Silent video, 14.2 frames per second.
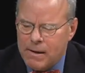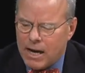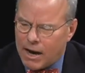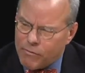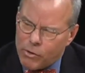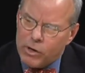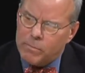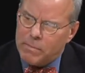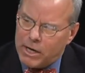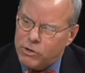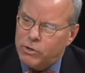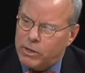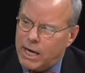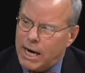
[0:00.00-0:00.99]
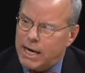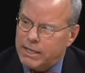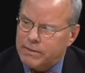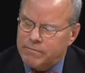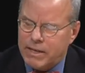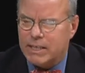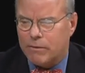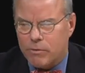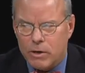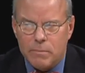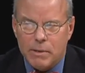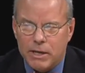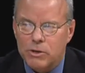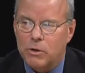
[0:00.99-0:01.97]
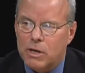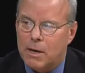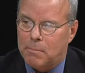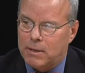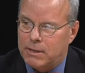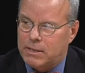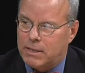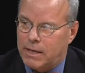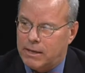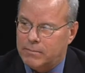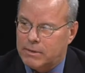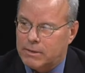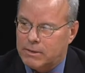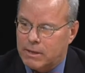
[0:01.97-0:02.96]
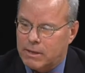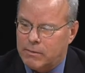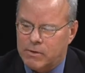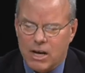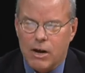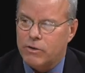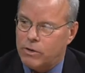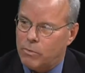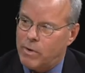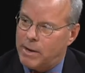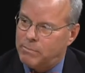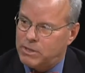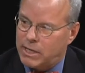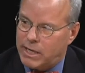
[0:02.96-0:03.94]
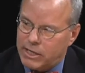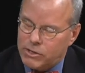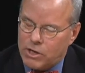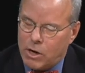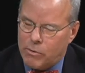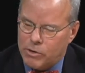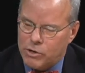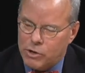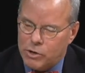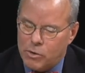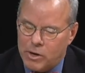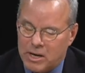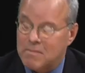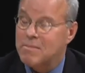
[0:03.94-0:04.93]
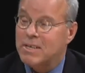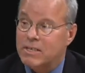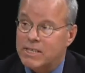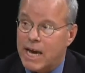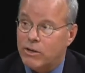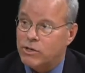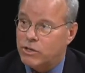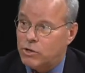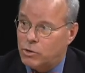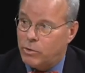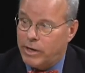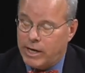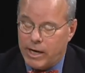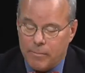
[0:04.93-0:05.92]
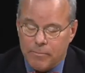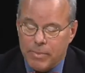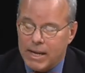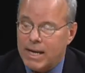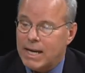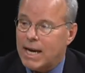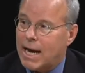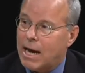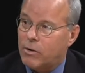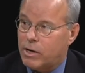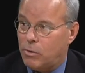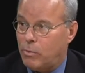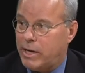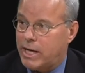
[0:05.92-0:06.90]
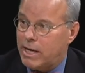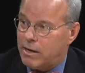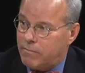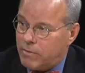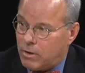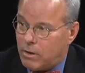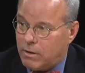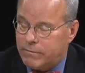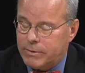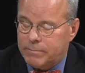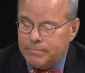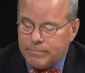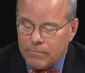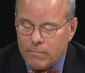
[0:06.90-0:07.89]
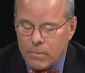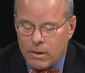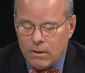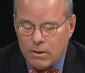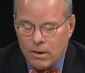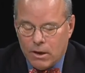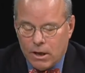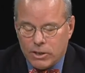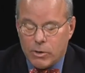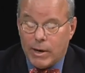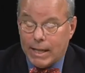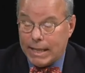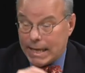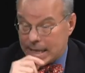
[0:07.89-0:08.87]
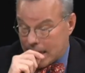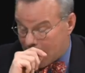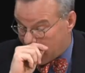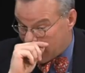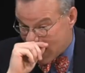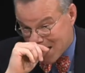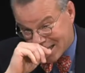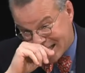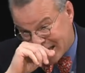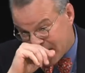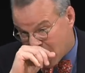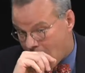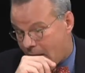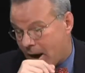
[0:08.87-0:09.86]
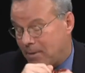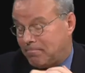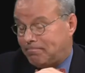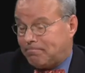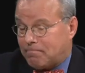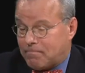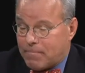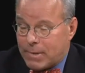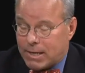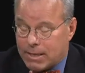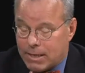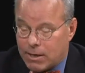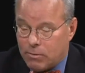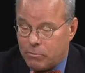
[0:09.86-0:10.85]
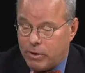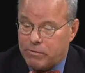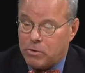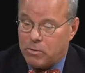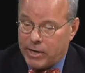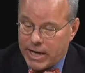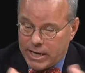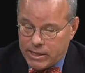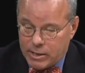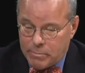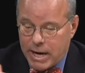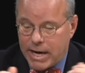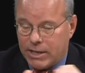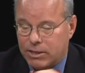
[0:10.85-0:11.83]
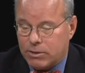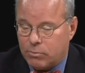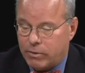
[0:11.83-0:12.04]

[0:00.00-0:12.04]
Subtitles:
I've heard about you guys. In fact, I've heard about you a couple of times. I've gone to the website. I saw what you're doing. Sounds intriguing. How can we get involved? So Elliot and I are now saying, all right, we've created the base.